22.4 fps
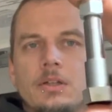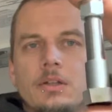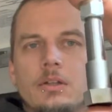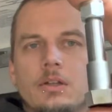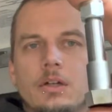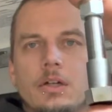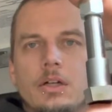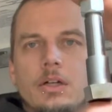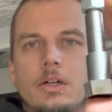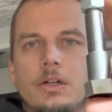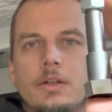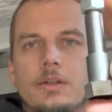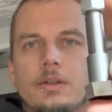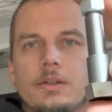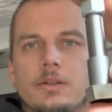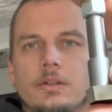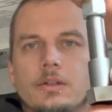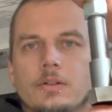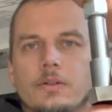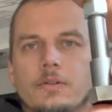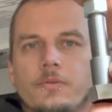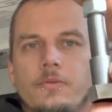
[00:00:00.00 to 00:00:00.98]

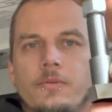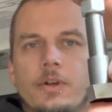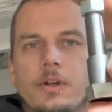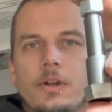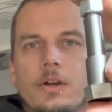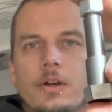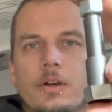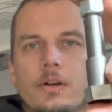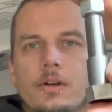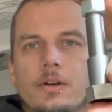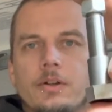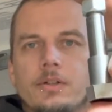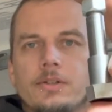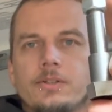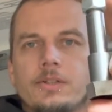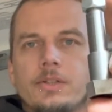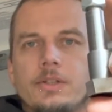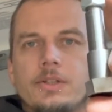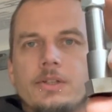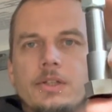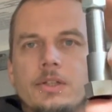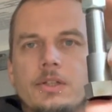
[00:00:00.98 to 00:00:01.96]
The finger
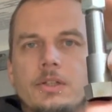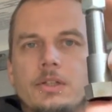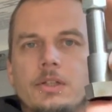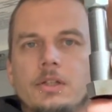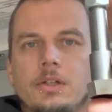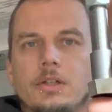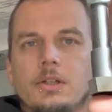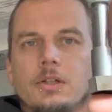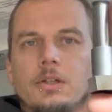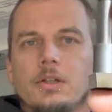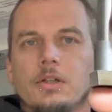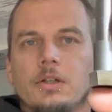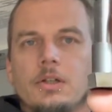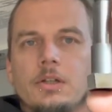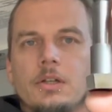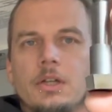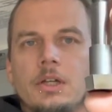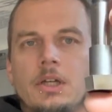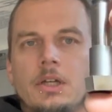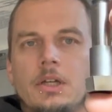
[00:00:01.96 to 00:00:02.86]
sits on here.